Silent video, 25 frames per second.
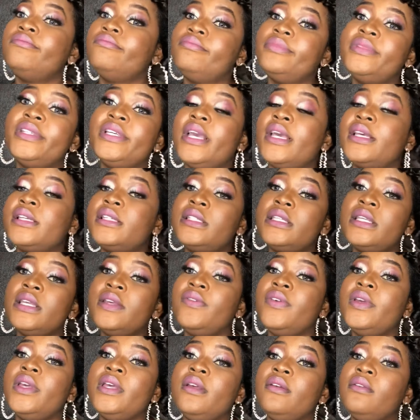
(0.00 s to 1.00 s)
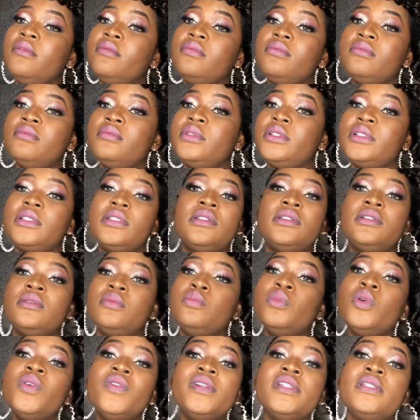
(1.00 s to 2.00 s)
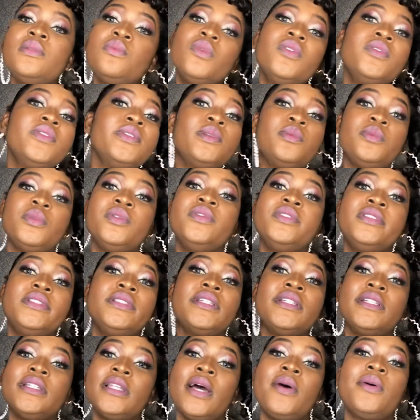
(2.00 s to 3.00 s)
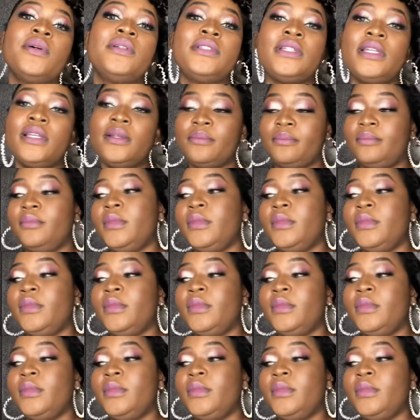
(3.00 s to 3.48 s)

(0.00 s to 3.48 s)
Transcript: DSTV, just movies, movies, movies, and that was it.